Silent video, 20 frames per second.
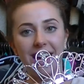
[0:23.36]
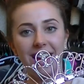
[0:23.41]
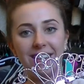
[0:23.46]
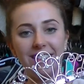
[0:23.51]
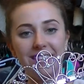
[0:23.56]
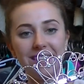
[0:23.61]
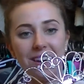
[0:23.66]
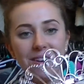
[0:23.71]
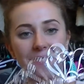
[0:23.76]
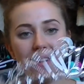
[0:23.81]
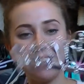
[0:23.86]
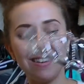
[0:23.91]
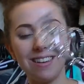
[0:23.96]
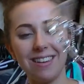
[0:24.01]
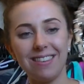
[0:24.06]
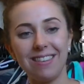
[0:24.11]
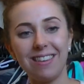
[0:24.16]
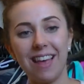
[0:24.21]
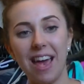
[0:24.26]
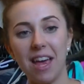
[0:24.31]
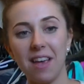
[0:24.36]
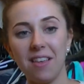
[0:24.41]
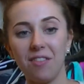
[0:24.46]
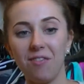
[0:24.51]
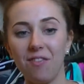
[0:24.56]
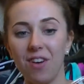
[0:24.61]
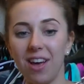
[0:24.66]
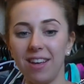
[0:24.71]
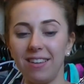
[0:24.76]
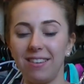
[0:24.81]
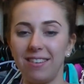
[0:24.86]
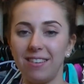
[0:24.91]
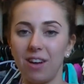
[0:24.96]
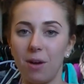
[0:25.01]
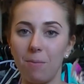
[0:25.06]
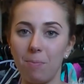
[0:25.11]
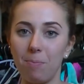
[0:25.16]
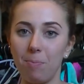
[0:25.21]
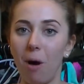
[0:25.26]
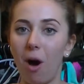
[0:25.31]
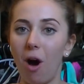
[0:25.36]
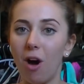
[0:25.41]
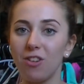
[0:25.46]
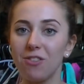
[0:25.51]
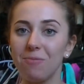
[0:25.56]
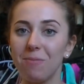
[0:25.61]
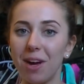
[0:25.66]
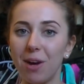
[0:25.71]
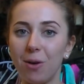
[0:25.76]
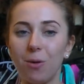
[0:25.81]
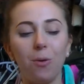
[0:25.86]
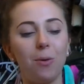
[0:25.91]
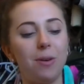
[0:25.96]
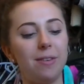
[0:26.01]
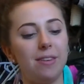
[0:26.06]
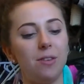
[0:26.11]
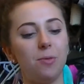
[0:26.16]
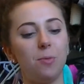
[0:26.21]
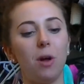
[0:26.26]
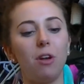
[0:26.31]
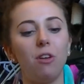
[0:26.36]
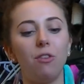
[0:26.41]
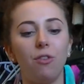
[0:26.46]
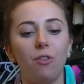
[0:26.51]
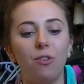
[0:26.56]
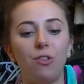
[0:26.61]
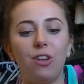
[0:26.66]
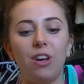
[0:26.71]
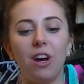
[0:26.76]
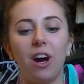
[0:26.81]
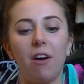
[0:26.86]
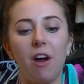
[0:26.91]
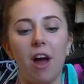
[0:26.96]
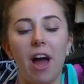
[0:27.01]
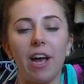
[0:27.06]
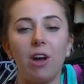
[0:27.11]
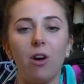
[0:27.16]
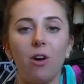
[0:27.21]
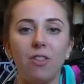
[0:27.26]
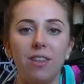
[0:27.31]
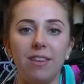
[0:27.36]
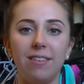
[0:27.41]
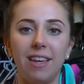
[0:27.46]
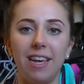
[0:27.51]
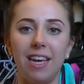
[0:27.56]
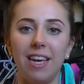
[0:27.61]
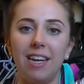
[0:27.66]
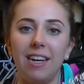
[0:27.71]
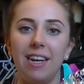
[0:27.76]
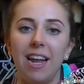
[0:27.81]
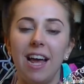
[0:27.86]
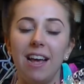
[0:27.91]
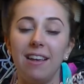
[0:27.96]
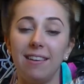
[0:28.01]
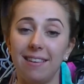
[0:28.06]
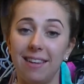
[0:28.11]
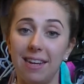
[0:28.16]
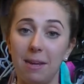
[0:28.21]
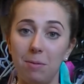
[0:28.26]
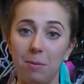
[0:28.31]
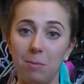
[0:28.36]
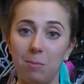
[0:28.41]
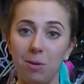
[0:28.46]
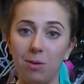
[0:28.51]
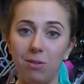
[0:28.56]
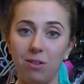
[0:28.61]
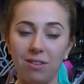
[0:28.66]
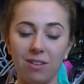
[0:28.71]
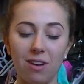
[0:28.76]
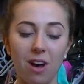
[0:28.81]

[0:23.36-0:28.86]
So as I say, the first part of my haul is this wonderful tiara. I got this in Sleeping Beauty's